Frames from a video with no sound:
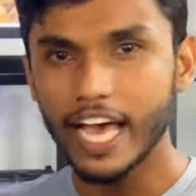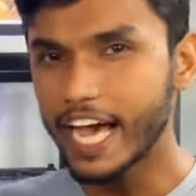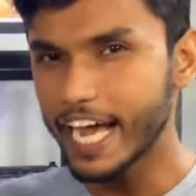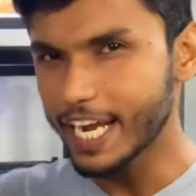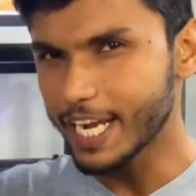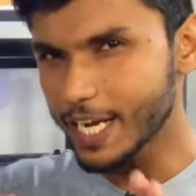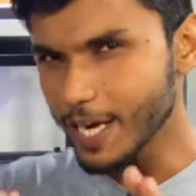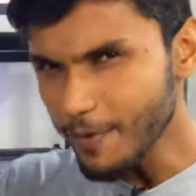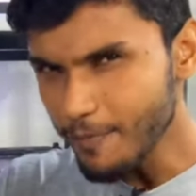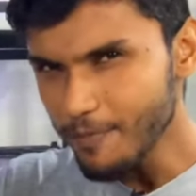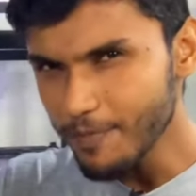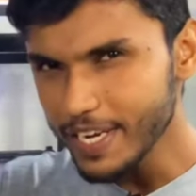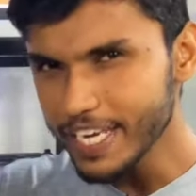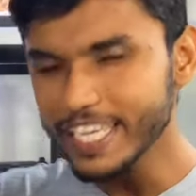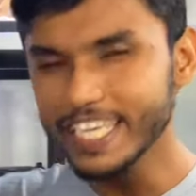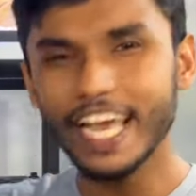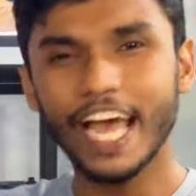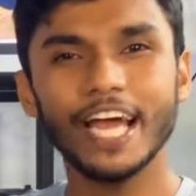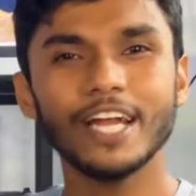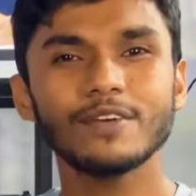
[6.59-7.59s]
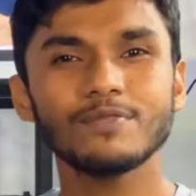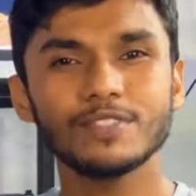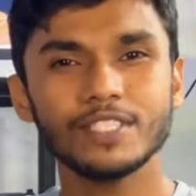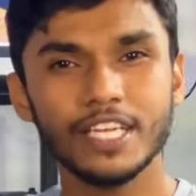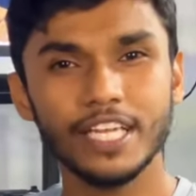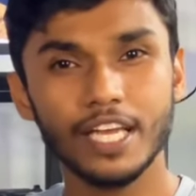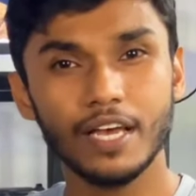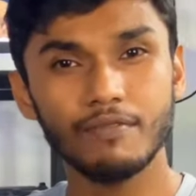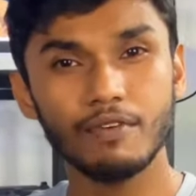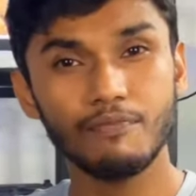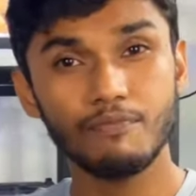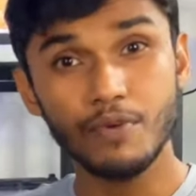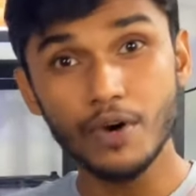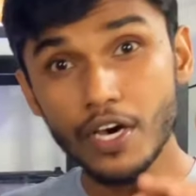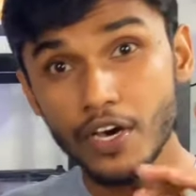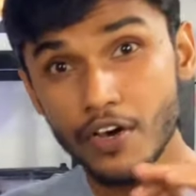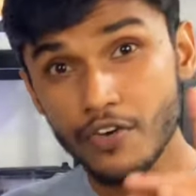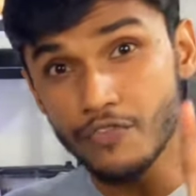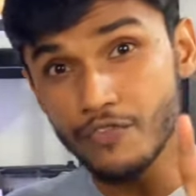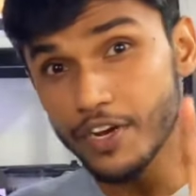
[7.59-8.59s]
A complete guide of setting up a
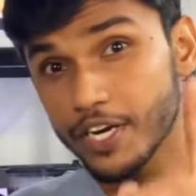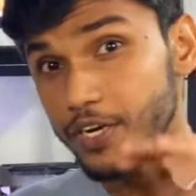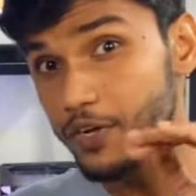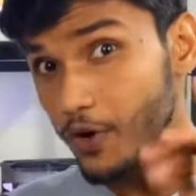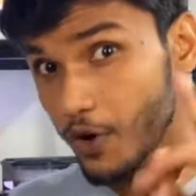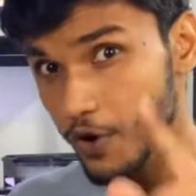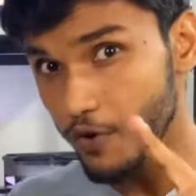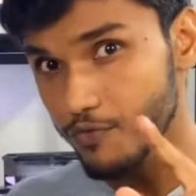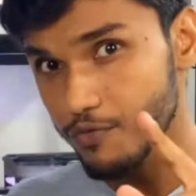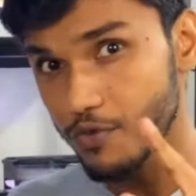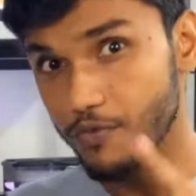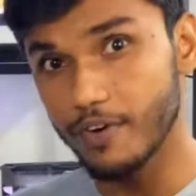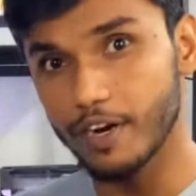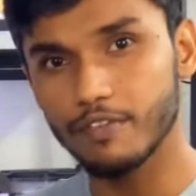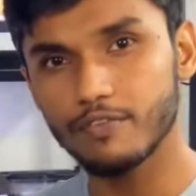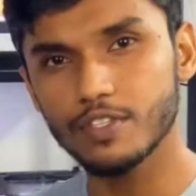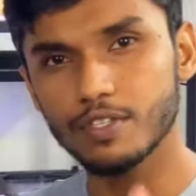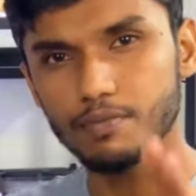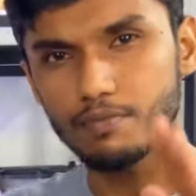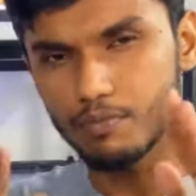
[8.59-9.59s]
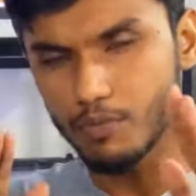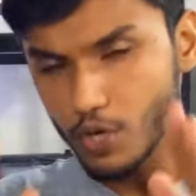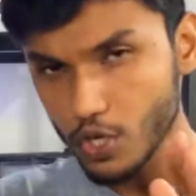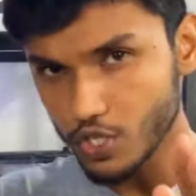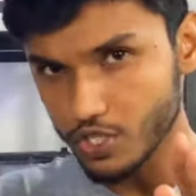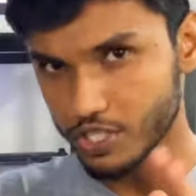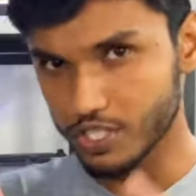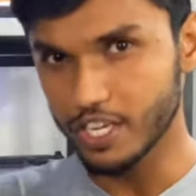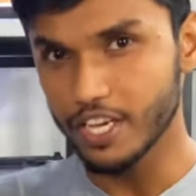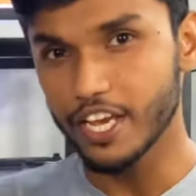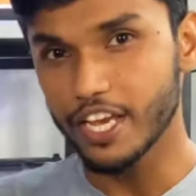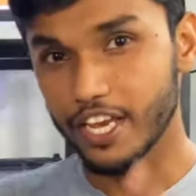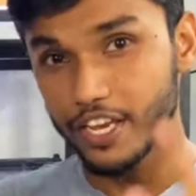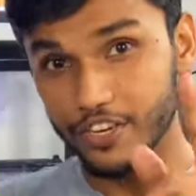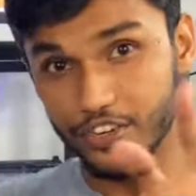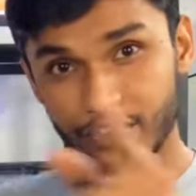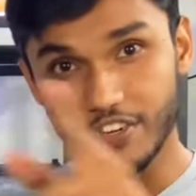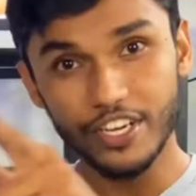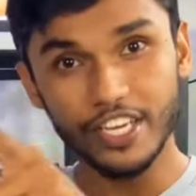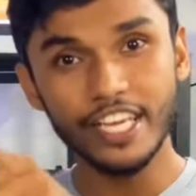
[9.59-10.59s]
perfect home for one of the most
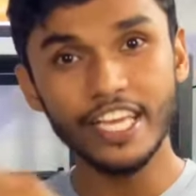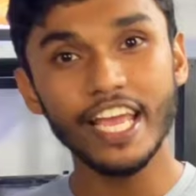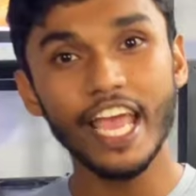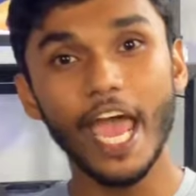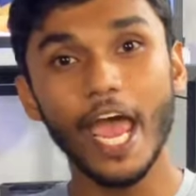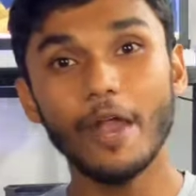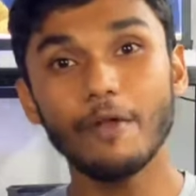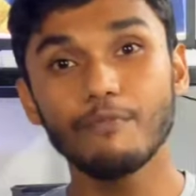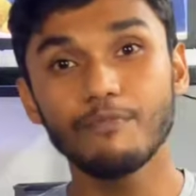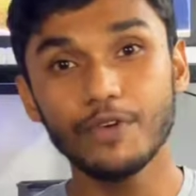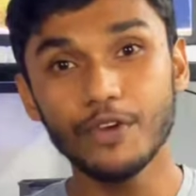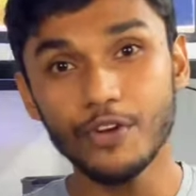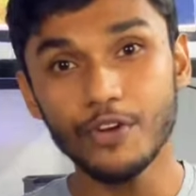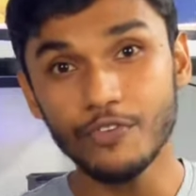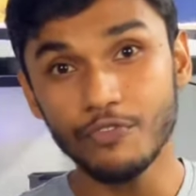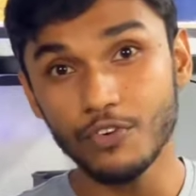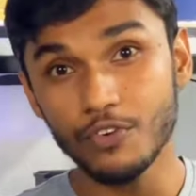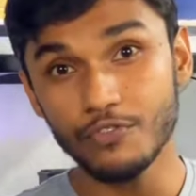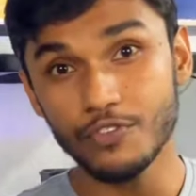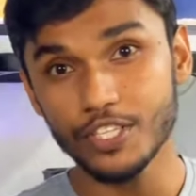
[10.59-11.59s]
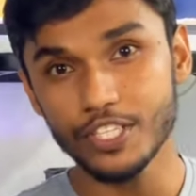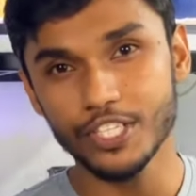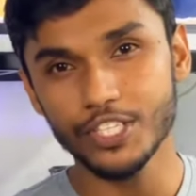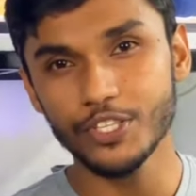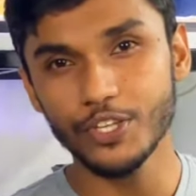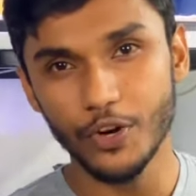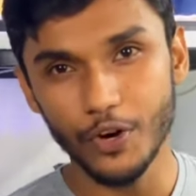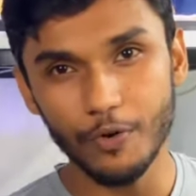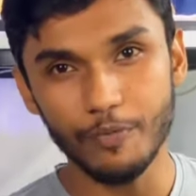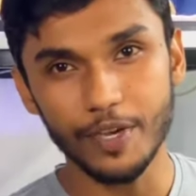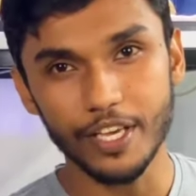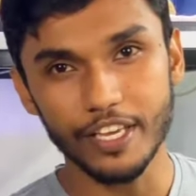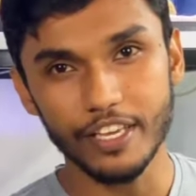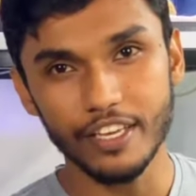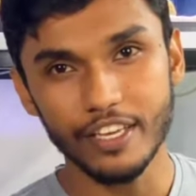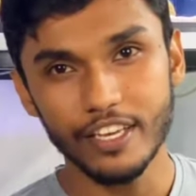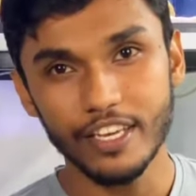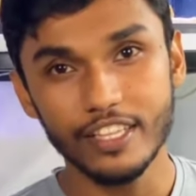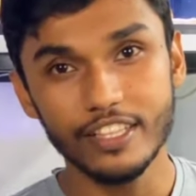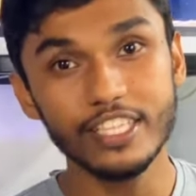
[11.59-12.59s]
intriguing and beautiful fish in the hobby,
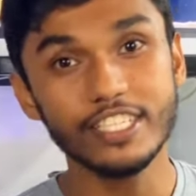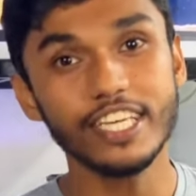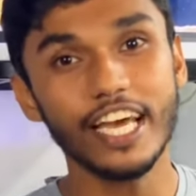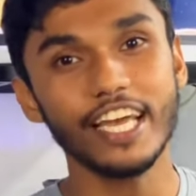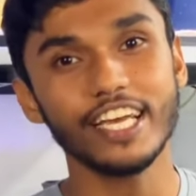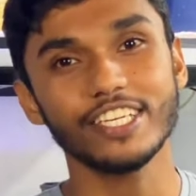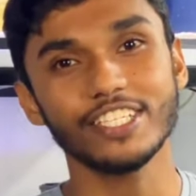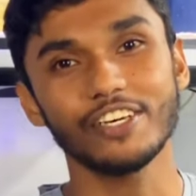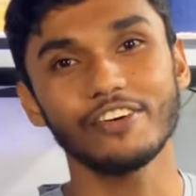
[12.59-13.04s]
the tiger